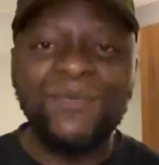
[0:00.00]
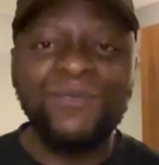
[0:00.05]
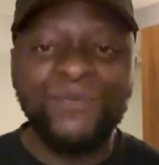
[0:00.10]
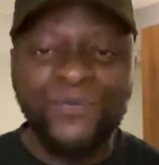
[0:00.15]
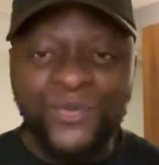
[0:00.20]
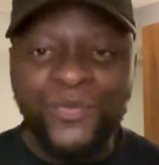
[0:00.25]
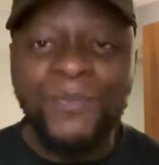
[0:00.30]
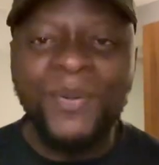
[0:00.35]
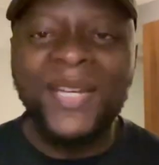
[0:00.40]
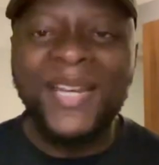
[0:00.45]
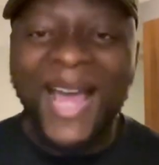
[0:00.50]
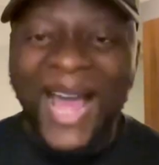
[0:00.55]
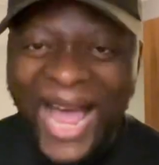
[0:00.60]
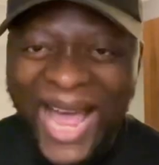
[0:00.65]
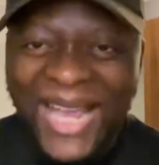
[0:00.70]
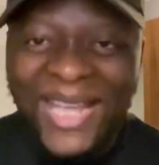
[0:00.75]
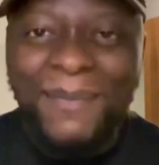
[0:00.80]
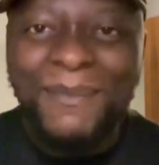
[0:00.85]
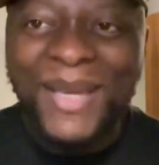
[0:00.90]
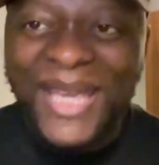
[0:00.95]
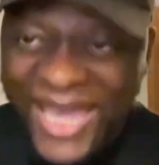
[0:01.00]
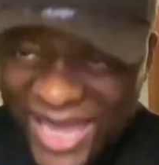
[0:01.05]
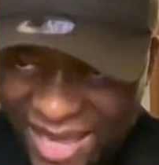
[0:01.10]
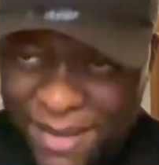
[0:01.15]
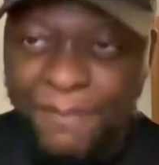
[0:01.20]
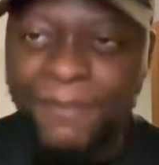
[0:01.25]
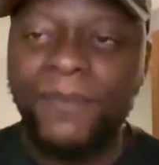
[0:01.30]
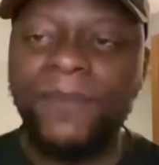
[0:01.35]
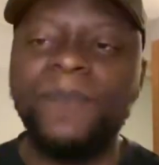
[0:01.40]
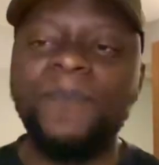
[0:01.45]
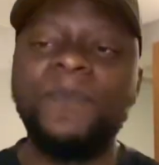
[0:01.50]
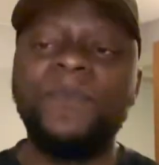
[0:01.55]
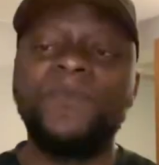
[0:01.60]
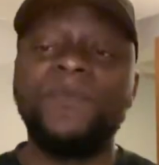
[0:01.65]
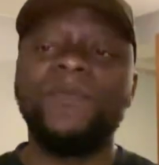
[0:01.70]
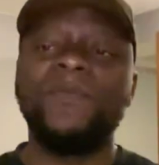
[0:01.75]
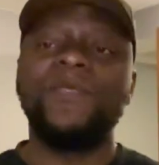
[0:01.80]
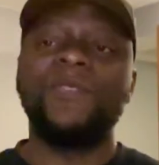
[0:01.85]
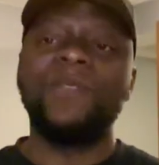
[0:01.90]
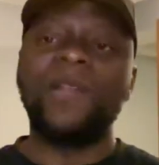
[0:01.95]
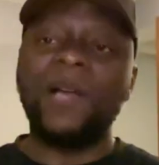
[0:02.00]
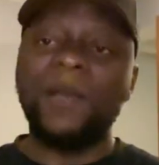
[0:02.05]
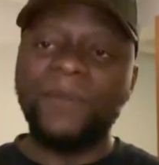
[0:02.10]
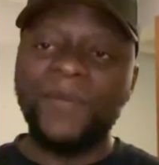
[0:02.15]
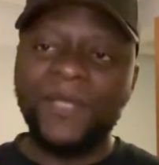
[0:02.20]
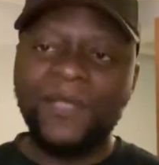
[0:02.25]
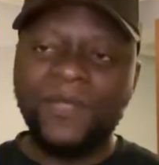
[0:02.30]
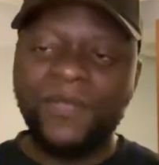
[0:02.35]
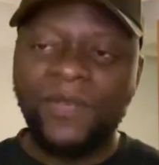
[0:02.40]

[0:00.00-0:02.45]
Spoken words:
Ruben, I am him. Do you know what I mean?